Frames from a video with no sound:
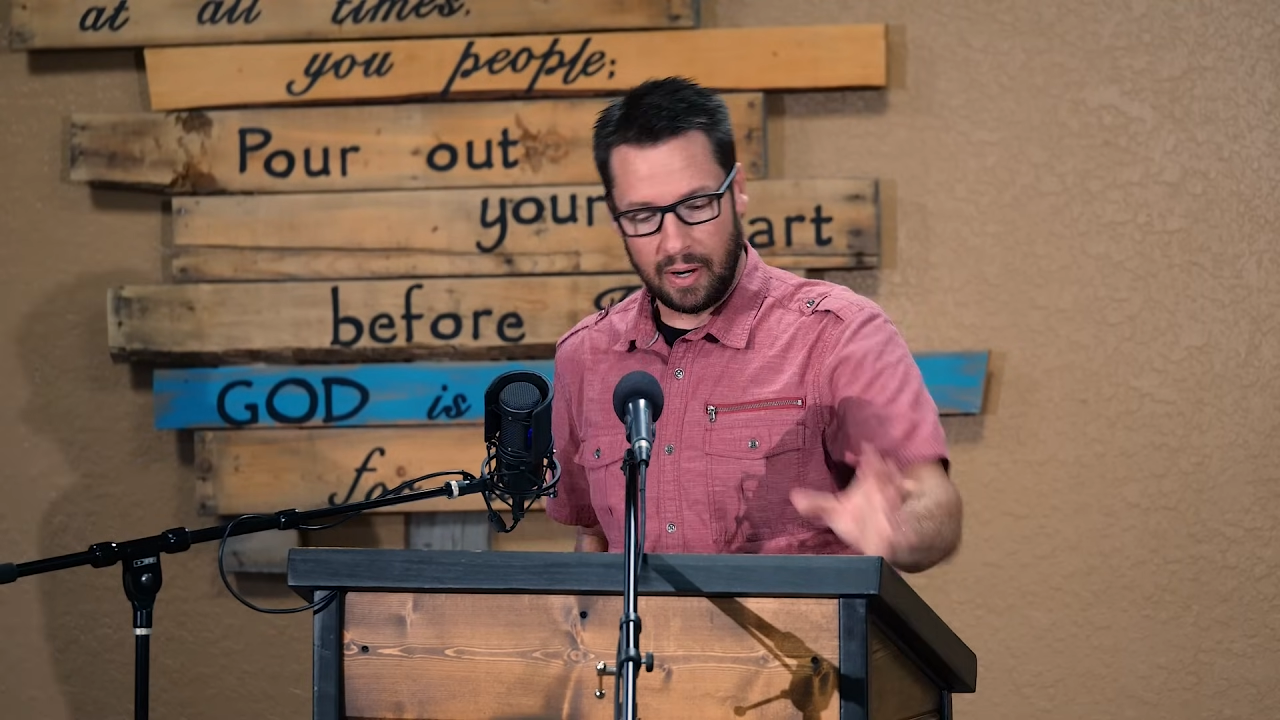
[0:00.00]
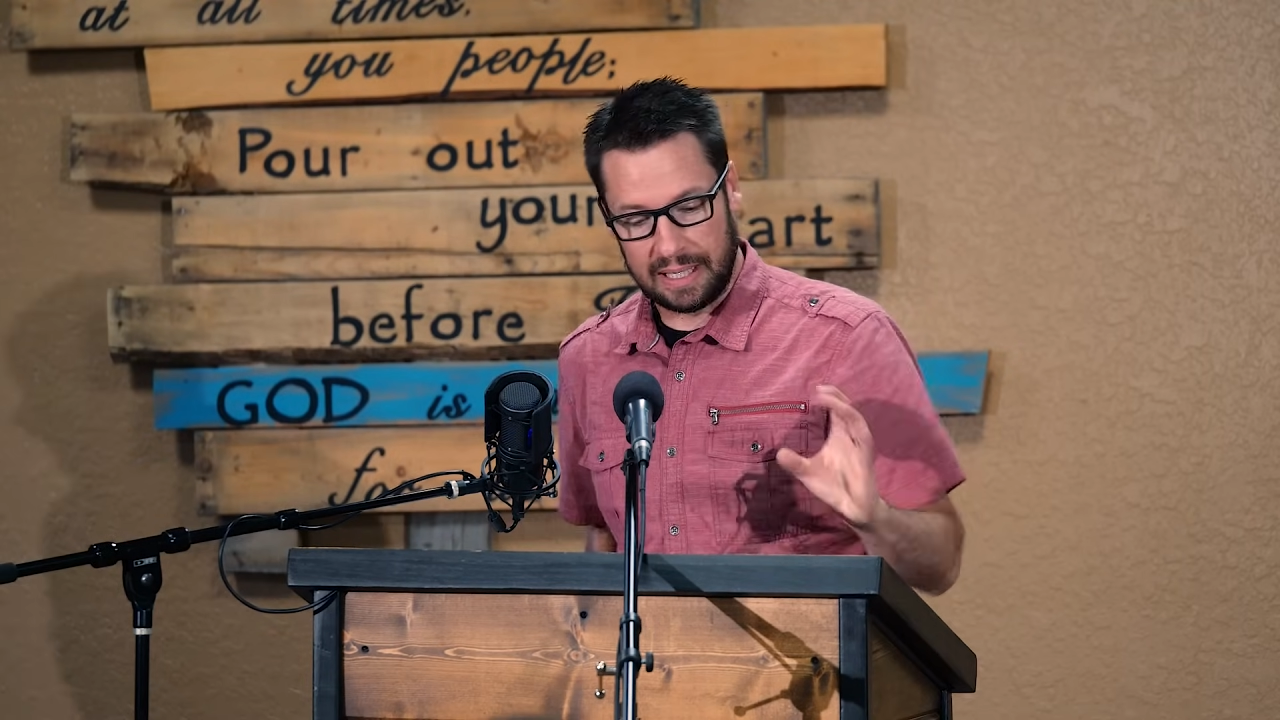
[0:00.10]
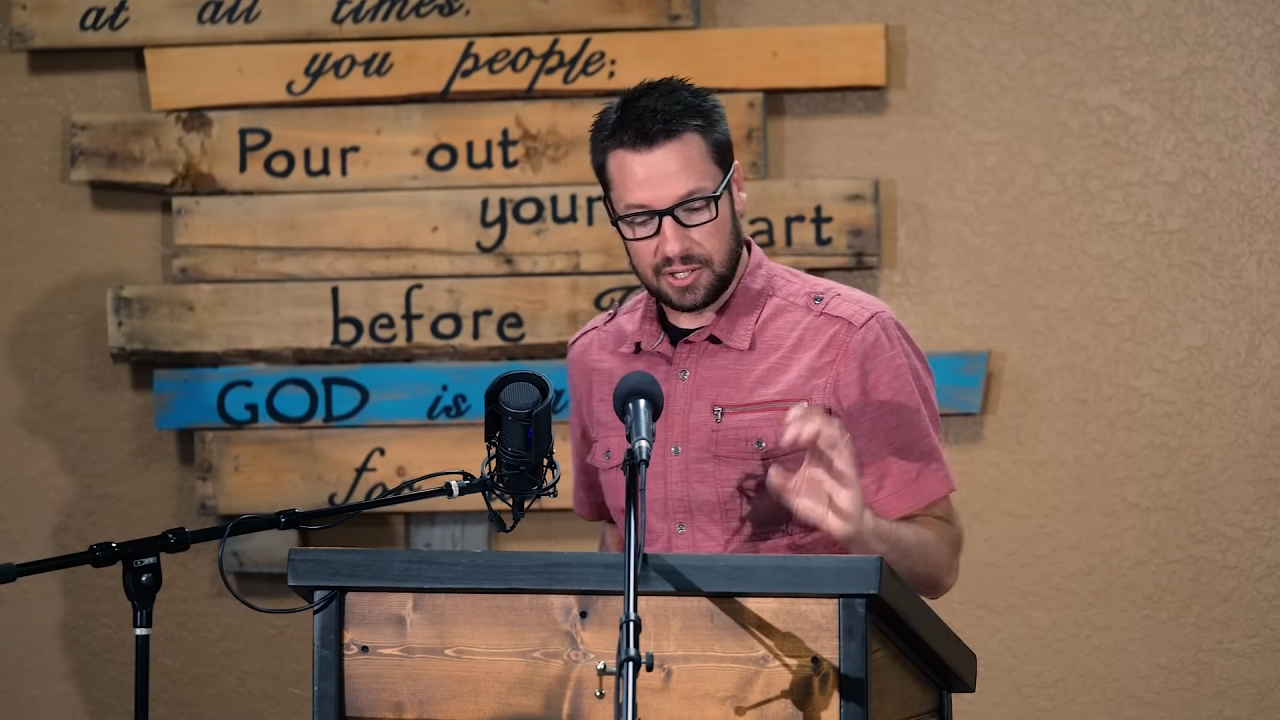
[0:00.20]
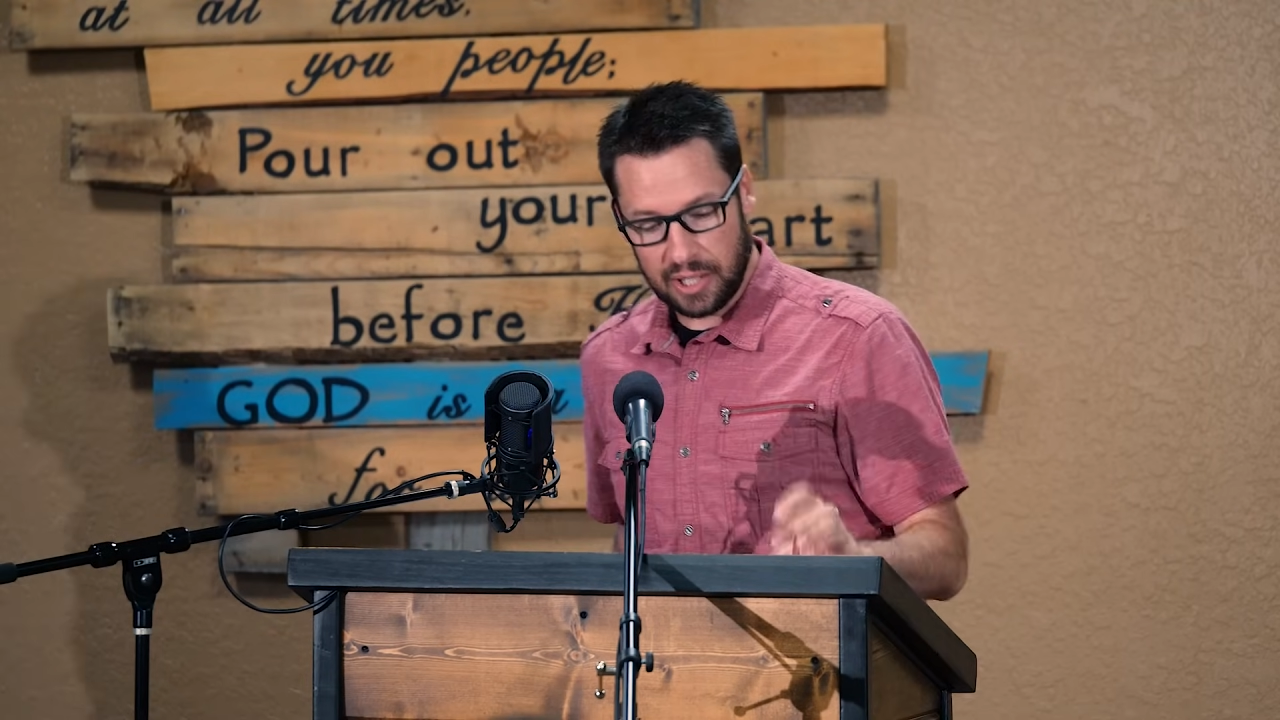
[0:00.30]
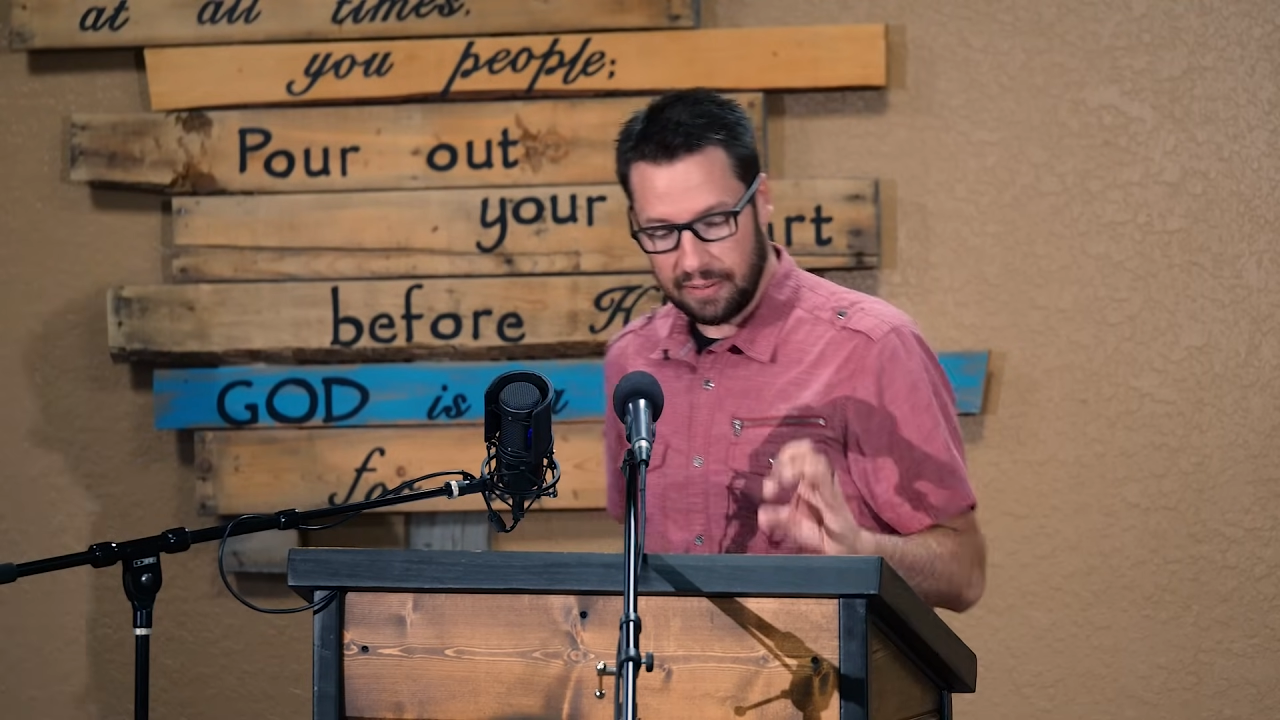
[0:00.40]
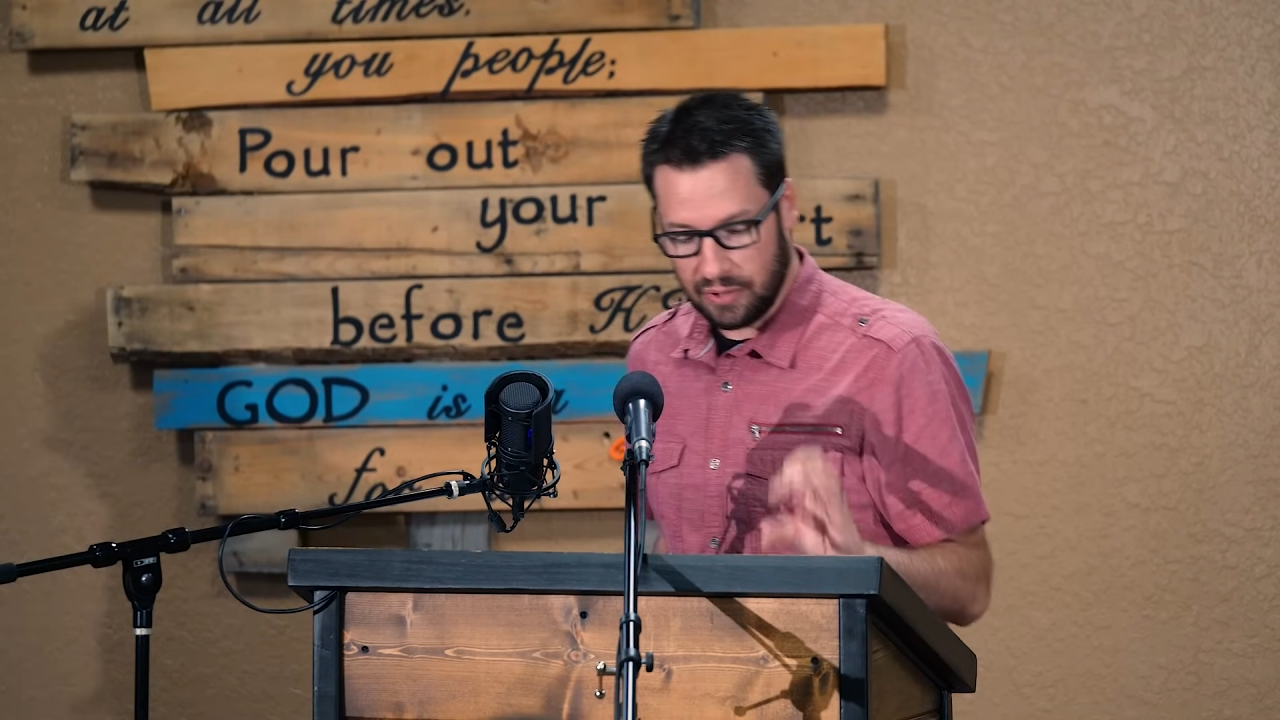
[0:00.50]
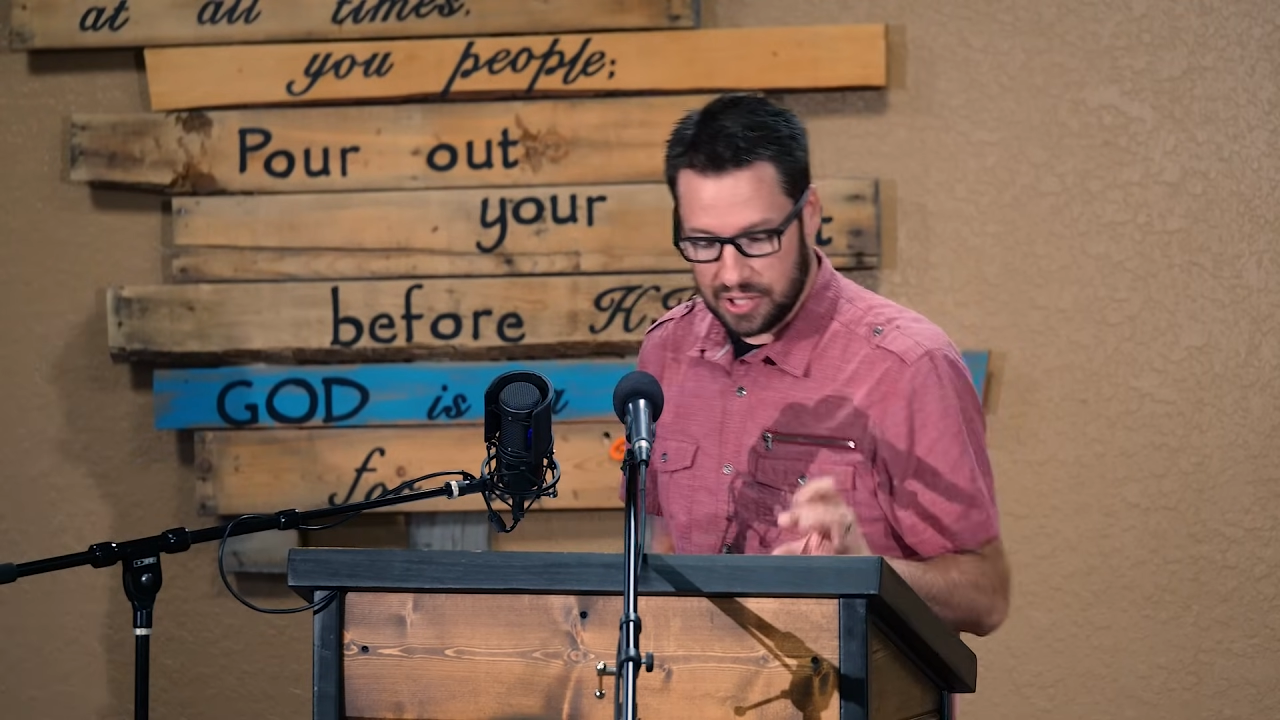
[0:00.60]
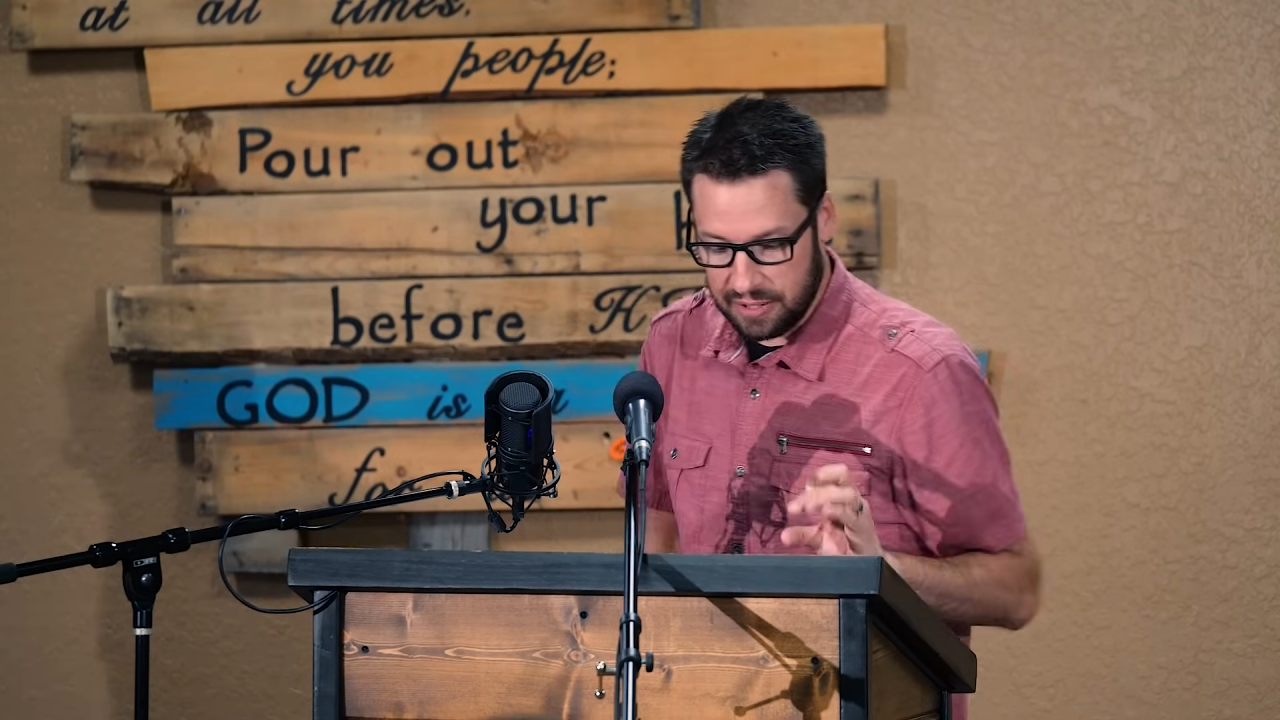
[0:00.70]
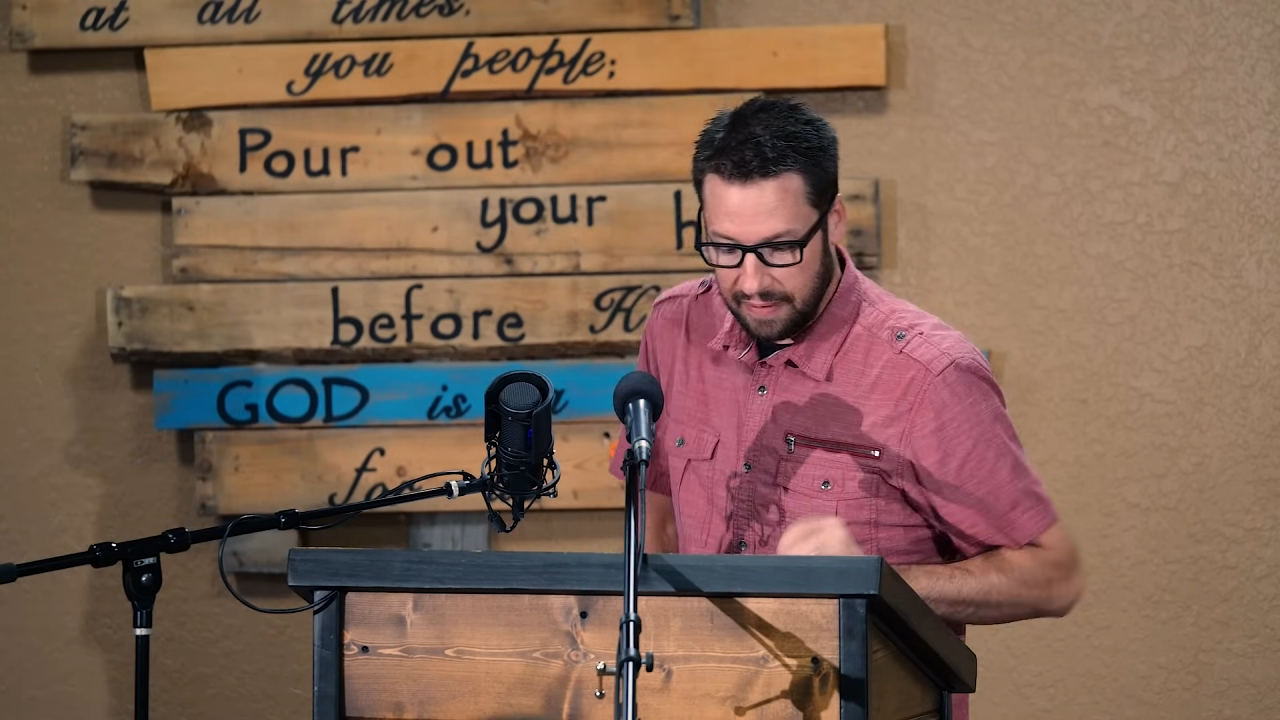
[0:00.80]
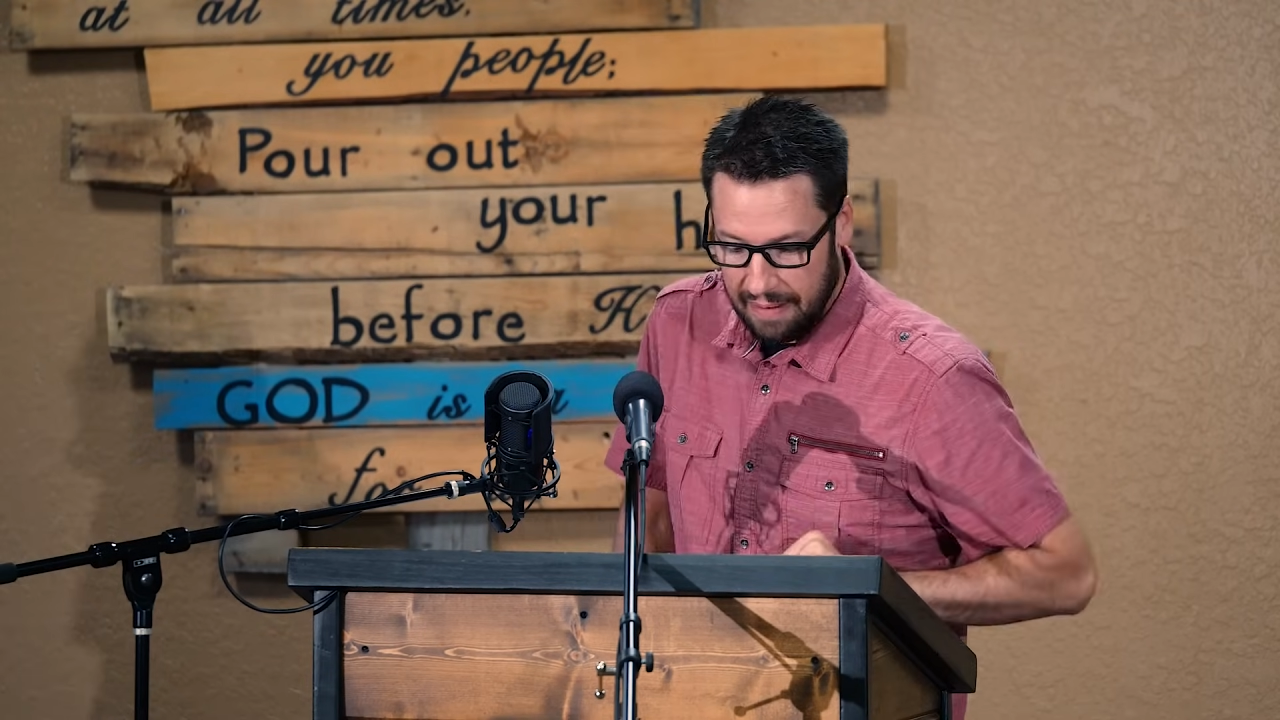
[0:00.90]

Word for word: All right, let's look at verses